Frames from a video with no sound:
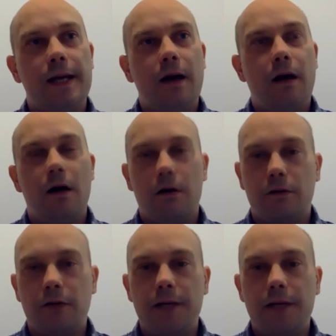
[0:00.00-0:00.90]

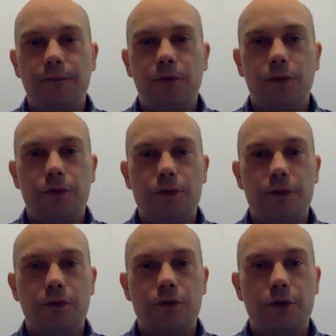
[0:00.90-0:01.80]
hungry to use
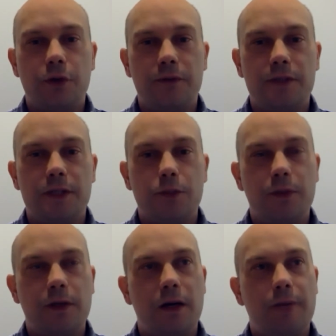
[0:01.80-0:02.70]
those services with
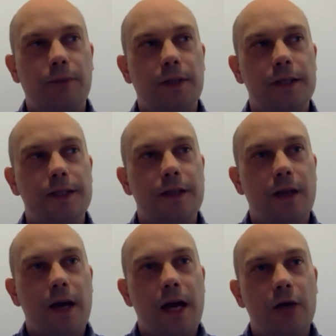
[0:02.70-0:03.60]
their employees.
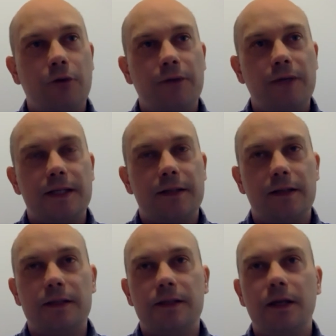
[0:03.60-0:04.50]
And obviously,
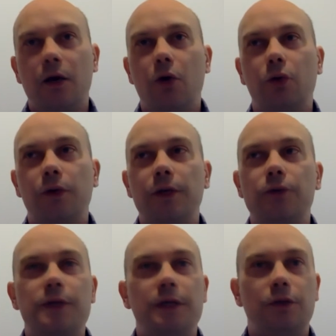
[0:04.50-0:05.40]
this is the whole new
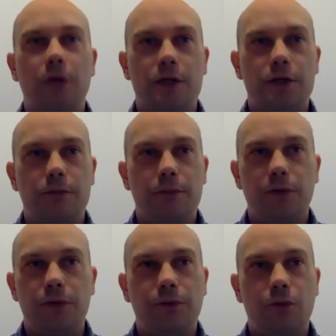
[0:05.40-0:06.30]
situation,
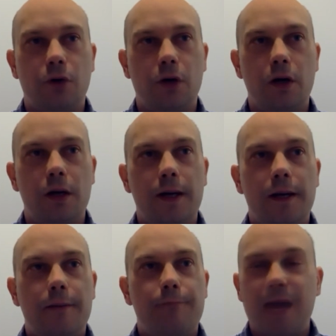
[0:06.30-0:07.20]
both for
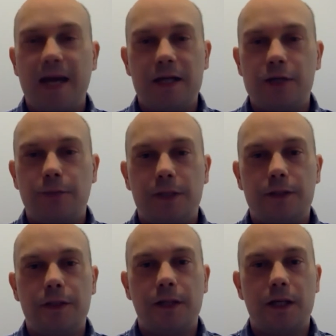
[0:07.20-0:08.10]

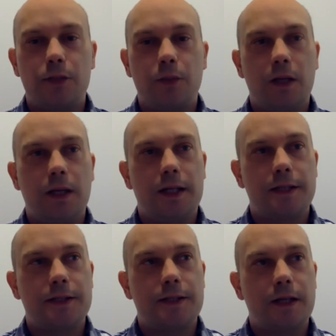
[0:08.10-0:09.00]
management as well
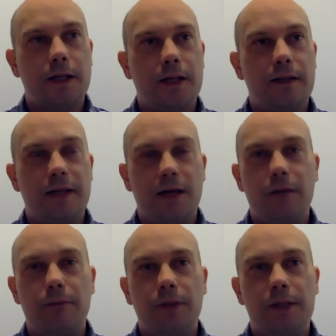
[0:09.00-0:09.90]
as their
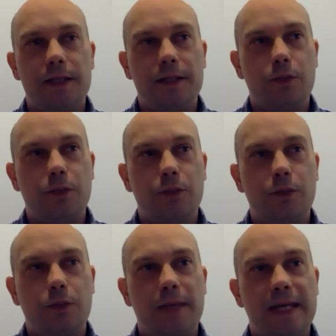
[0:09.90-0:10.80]
employees,
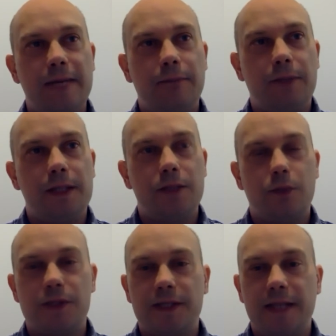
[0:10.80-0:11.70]
where many employees
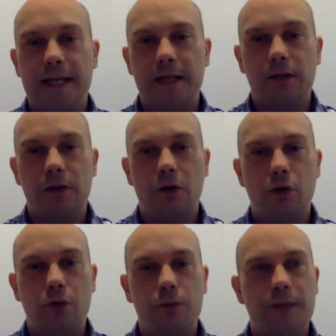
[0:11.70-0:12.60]
were staying at
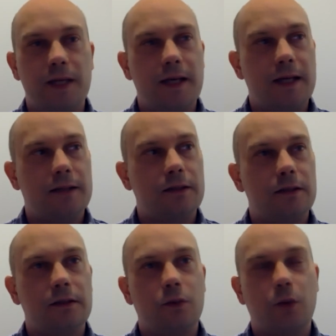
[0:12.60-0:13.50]
home. They had
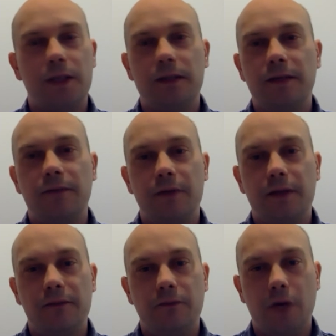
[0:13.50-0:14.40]
quite a different
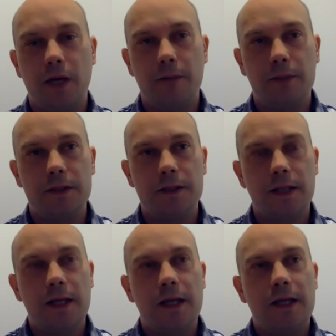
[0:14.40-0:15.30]
environment.
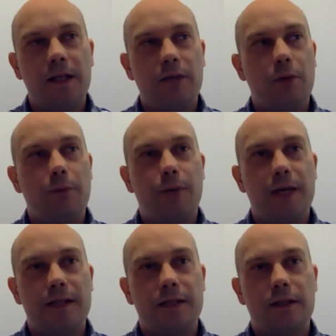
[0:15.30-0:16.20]
They were
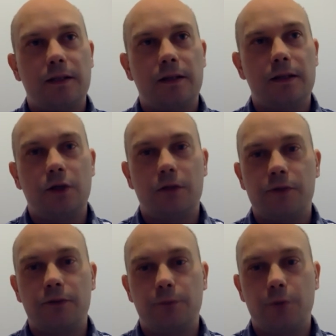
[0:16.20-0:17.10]
pressed in terms
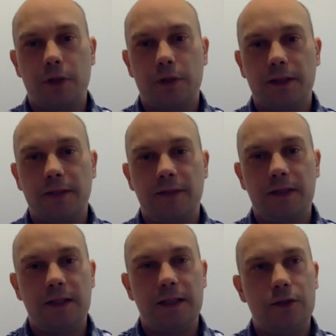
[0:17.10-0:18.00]
of
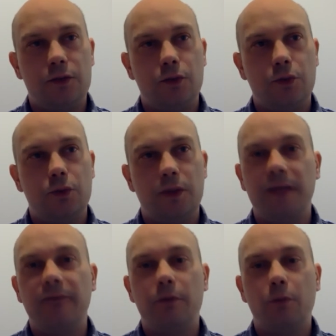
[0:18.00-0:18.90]
productivity to
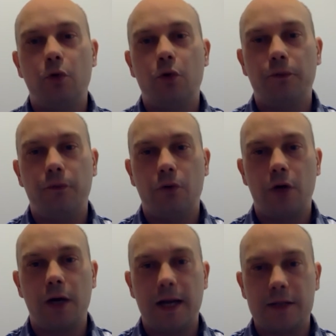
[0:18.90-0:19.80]
deliver more
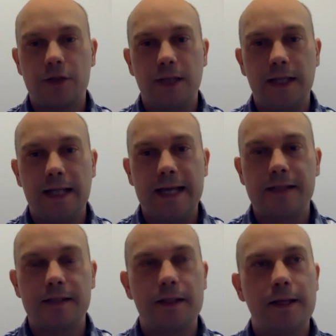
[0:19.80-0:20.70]
for actually less.